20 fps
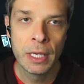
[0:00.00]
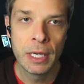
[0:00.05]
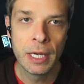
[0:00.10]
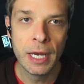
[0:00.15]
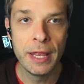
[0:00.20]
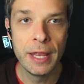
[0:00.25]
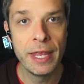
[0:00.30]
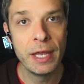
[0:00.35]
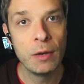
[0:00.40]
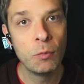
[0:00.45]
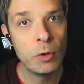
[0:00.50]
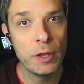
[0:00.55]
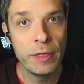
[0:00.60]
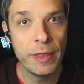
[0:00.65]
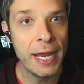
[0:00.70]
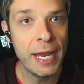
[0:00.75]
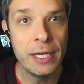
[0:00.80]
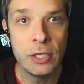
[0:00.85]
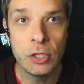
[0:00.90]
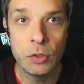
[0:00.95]
Yeah. And then when
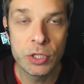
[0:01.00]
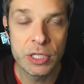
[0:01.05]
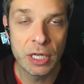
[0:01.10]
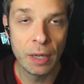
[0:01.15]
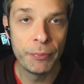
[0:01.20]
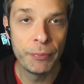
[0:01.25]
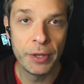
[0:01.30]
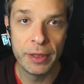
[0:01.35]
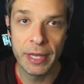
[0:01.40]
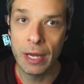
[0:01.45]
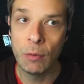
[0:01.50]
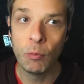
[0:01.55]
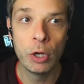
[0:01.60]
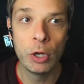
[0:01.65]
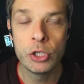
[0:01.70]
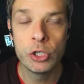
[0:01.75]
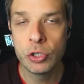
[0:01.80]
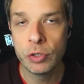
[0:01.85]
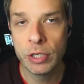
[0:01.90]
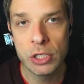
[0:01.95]
they do something, they
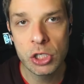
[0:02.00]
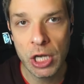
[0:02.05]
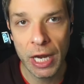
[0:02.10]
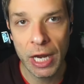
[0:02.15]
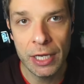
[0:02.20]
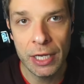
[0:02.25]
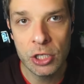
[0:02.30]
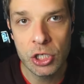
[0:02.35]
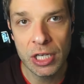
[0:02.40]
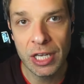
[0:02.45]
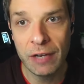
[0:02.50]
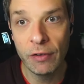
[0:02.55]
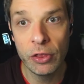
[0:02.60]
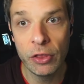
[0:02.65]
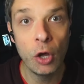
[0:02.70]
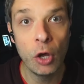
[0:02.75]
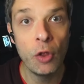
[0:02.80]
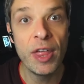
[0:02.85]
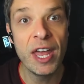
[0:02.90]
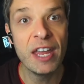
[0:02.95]
want you to change it, even
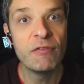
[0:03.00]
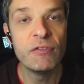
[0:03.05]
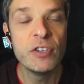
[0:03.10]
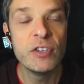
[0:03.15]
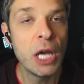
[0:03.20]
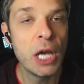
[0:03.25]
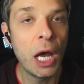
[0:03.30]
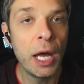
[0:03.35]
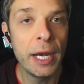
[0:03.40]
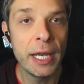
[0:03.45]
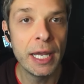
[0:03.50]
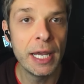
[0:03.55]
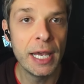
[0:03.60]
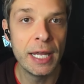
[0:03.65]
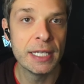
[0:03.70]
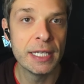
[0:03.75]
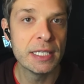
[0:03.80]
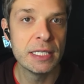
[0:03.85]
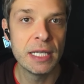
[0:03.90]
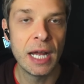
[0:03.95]
though they've done it
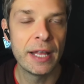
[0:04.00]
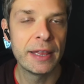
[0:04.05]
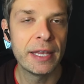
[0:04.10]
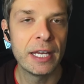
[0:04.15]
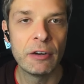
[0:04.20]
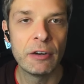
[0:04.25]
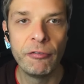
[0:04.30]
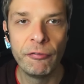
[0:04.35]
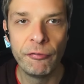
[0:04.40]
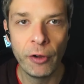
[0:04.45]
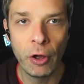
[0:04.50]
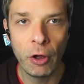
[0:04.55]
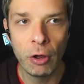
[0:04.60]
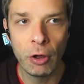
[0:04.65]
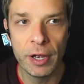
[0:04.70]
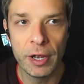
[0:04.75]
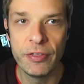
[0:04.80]
and it's not their fault,